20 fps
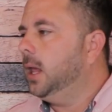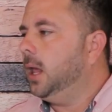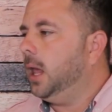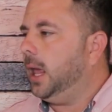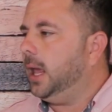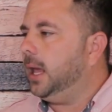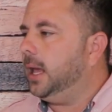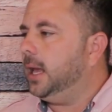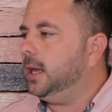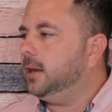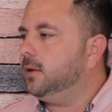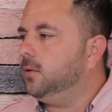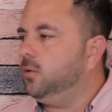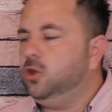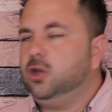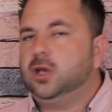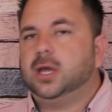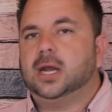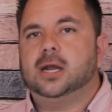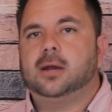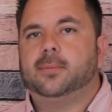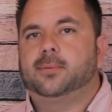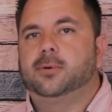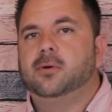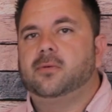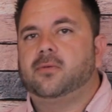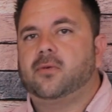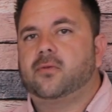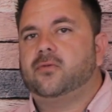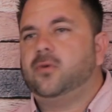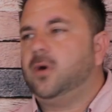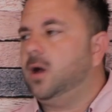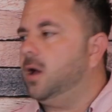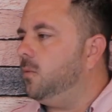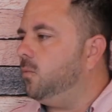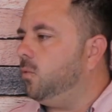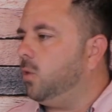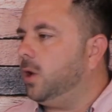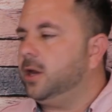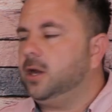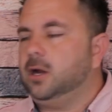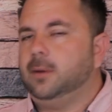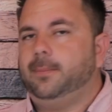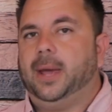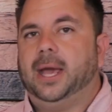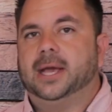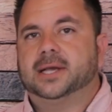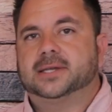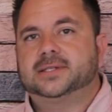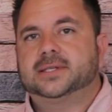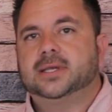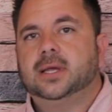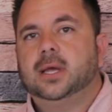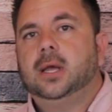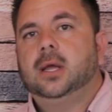and you get an approval from one of your banks.